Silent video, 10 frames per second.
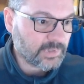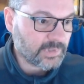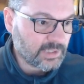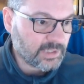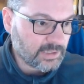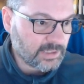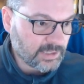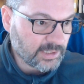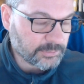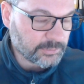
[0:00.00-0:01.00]
If we
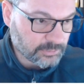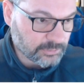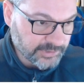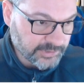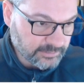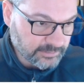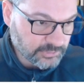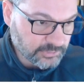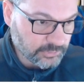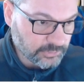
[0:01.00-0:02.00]
scroll down to
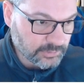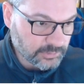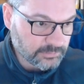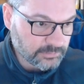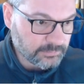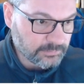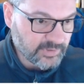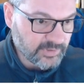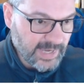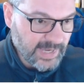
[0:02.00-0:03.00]
the maps
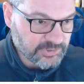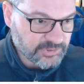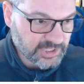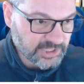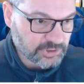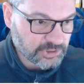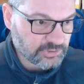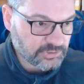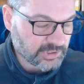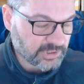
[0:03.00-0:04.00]
sections, you can see
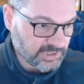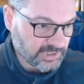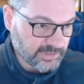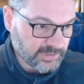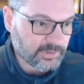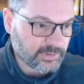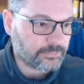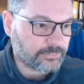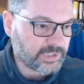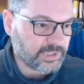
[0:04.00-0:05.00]
that there are three
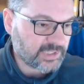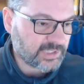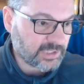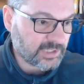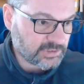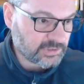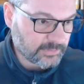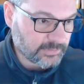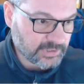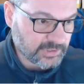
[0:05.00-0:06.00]
settings. There is
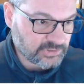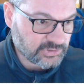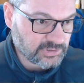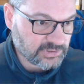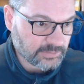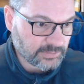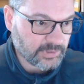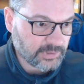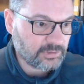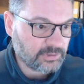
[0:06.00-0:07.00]
something called
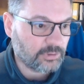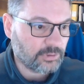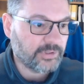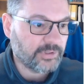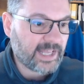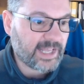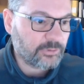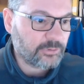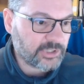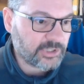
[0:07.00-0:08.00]
an algorithm,
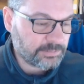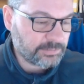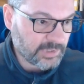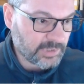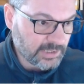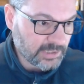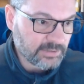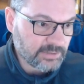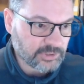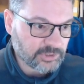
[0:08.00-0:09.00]
there's a
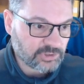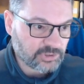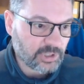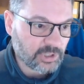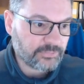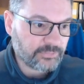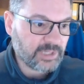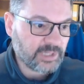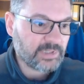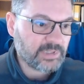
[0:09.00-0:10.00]
color theme, and
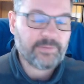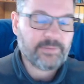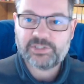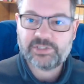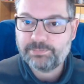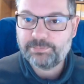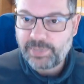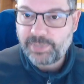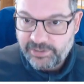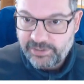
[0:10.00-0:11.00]
there's a binary
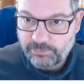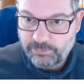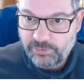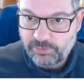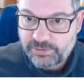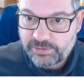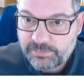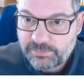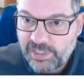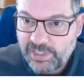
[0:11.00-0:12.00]
mode. And in
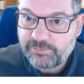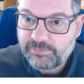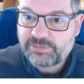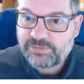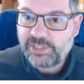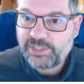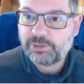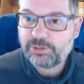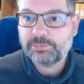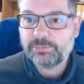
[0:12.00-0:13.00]
this video we'll
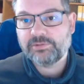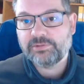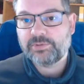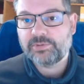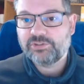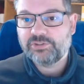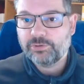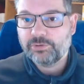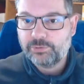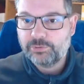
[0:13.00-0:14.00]
try to go through them.